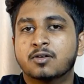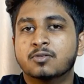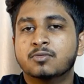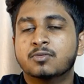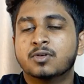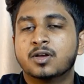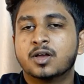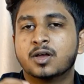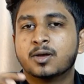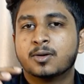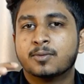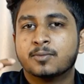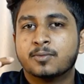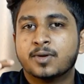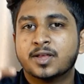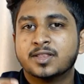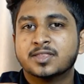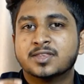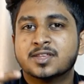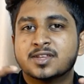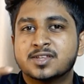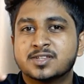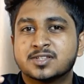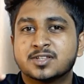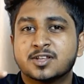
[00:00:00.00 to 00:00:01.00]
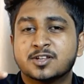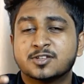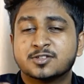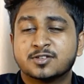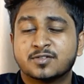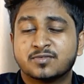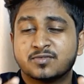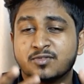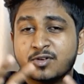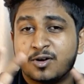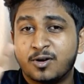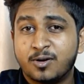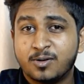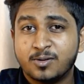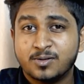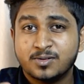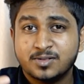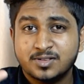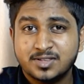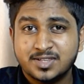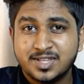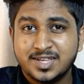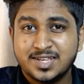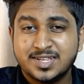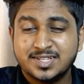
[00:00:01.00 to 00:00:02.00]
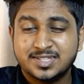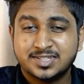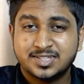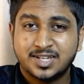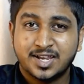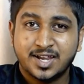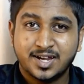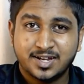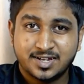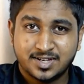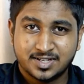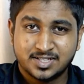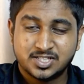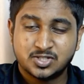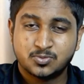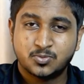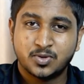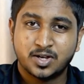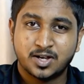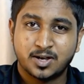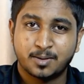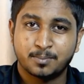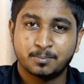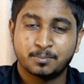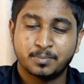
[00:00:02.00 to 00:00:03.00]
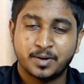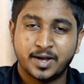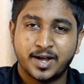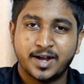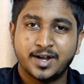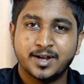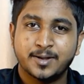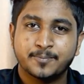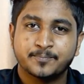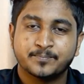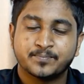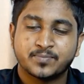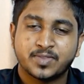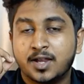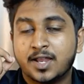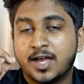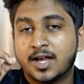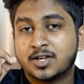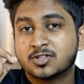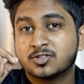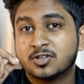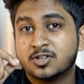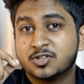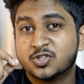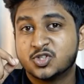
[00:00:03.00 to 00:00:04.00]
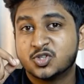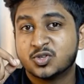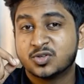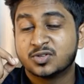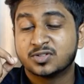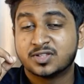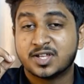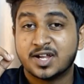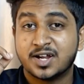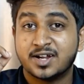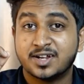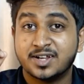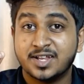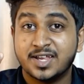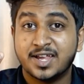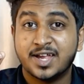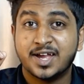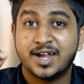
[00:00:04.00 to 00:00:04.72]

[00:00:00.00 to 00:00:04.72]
now when the results of all these three tests were compared, it actually showed that